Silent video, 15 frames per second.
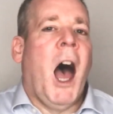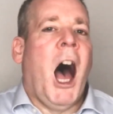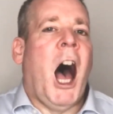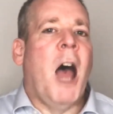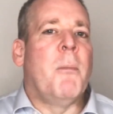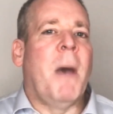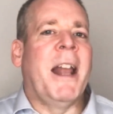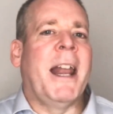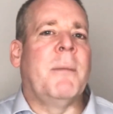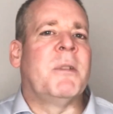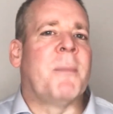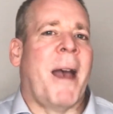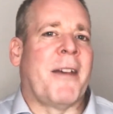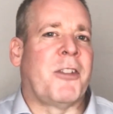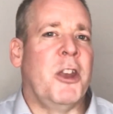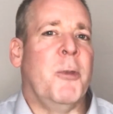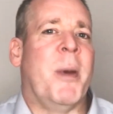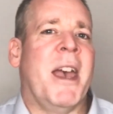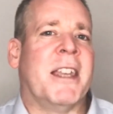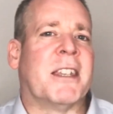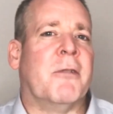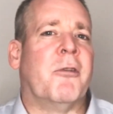Hi, my name's Matthew
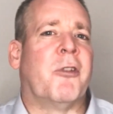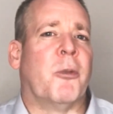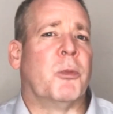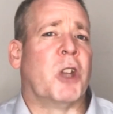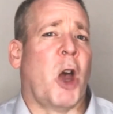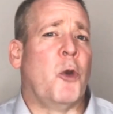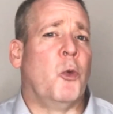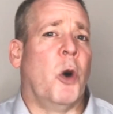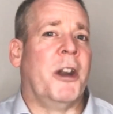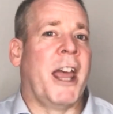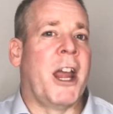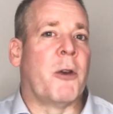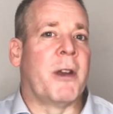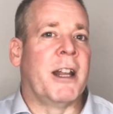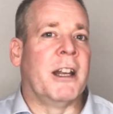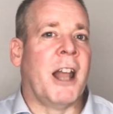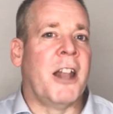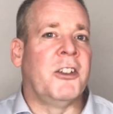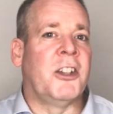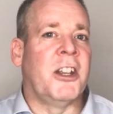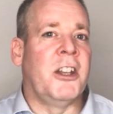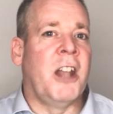Pearson from Zone 1 Hearing in
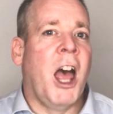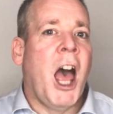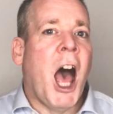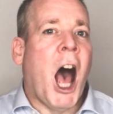London,